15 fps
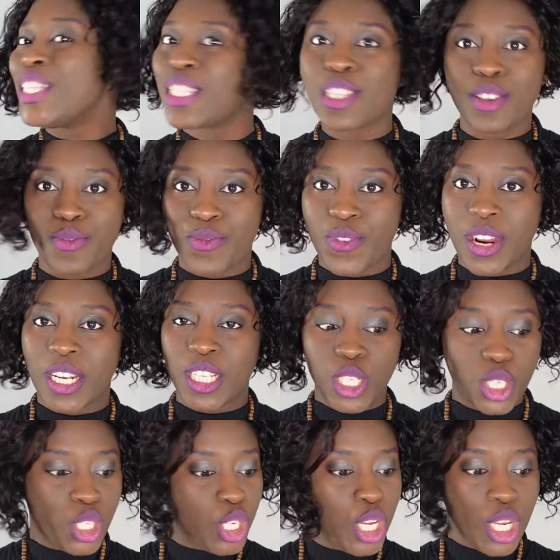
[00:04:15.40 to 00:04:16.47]
different.
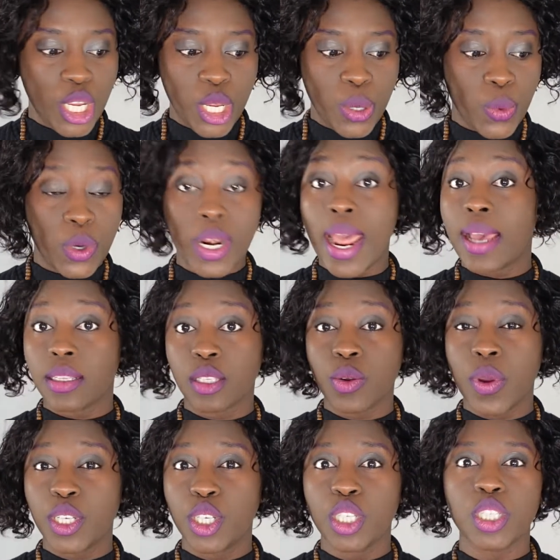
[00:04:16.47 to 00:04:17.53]
She would ask
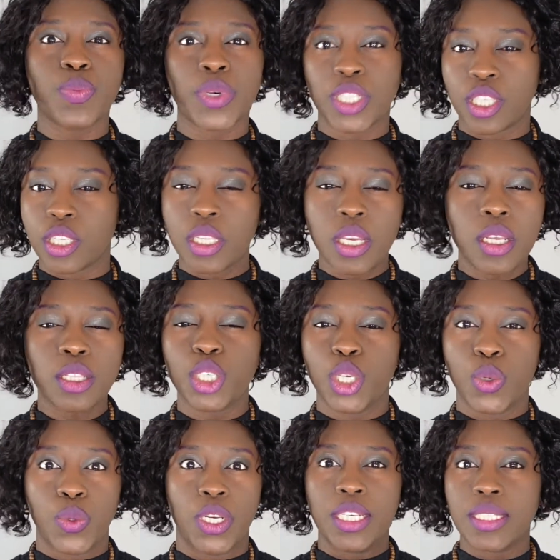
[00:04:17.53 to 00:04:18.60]
questions, but still
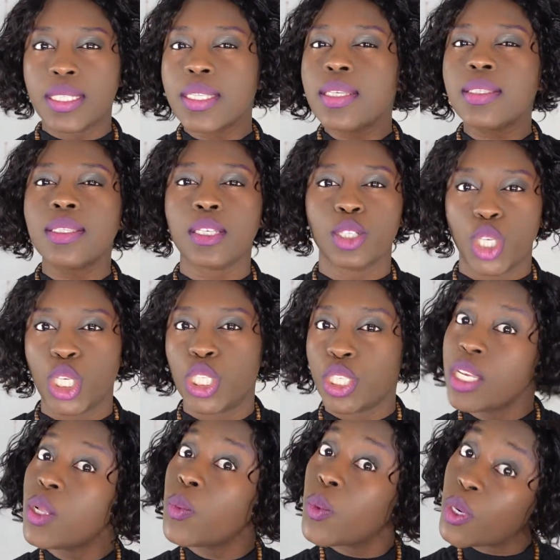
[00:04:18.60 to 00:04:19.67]
she would insist that she
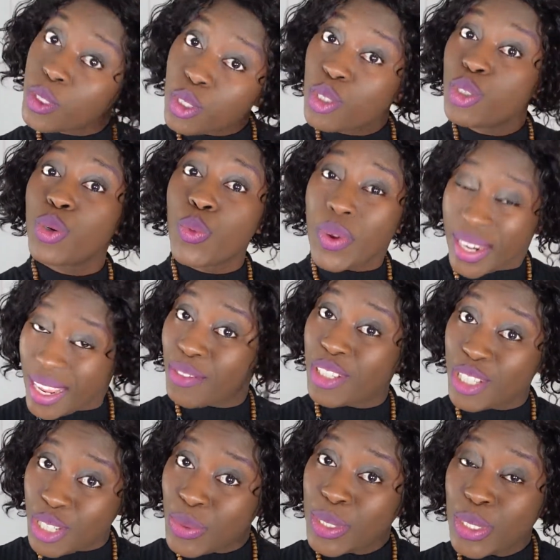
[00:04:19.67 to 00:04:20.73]
still wants to do whatever
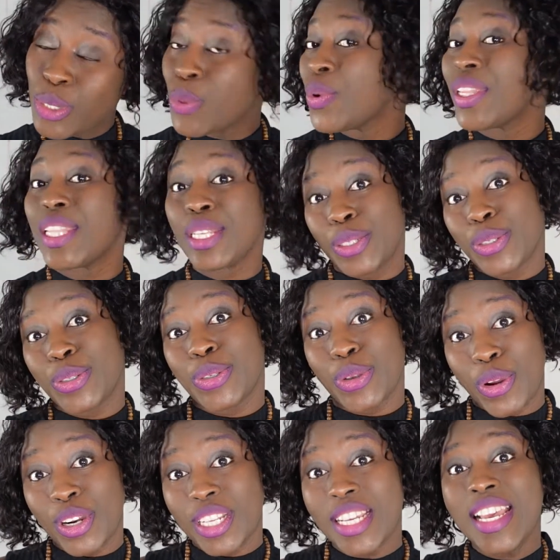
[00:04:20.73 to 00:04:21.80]
she was doing that you're
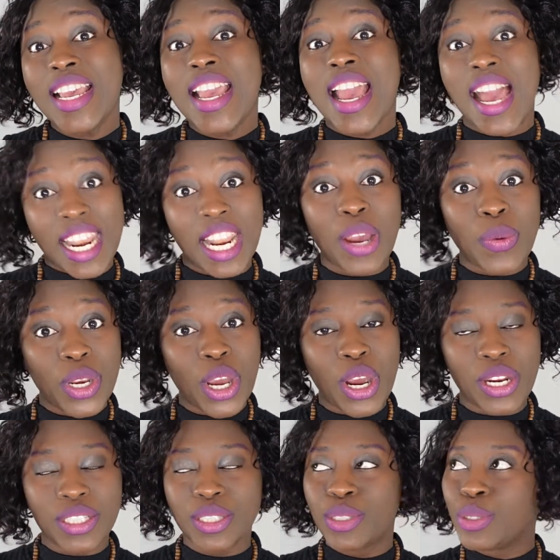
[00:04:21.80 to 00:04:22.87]
not allowing
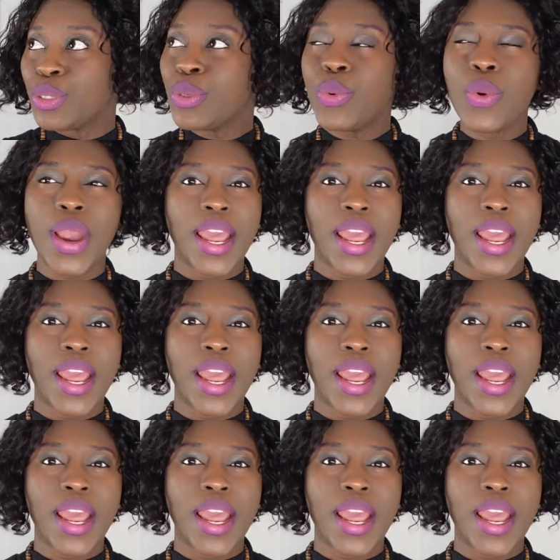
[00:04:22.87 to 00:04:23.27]
her to do.